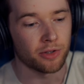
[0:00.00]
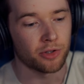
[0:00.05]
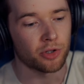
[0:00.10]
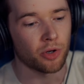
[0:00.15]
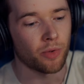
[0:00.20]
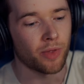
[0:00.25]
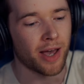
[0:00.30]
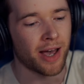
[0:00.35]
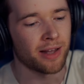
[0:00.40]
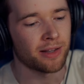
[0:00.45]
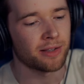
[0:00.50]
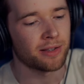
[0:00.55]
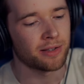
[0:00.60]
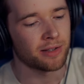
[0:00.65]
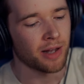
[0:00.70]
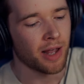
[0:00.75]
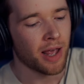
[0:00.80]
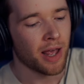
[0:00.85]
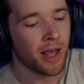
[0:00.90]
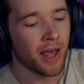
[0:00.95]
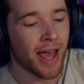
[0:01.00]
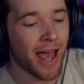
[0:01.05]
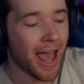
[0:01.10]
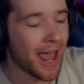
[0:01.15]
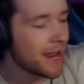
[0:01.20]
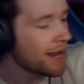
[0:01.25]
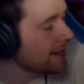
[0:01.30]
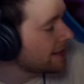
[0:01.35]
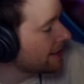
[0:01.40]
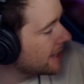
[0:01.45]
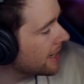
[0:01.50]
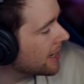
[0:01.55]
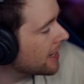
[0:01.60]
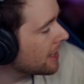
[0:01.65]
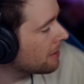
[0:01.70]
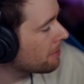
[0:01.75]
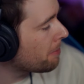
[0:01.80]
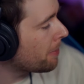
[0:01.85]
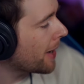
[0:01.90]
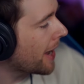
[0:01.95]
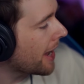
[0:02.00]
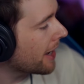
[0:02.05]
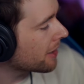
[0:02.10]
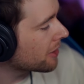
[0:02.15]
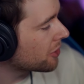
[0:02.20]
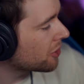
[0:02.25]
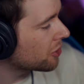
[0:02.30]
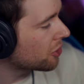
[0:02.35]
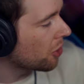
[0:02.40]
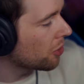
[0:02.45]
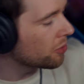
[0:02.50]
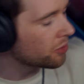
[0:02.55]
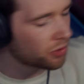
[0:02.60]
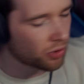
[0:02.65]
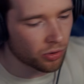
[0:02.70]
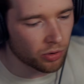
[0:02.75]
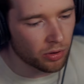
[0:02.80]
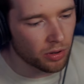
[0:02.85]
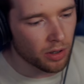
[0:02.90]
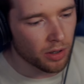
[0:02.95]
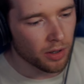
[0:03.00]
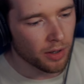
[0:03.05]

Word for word: So that's 18 packs total.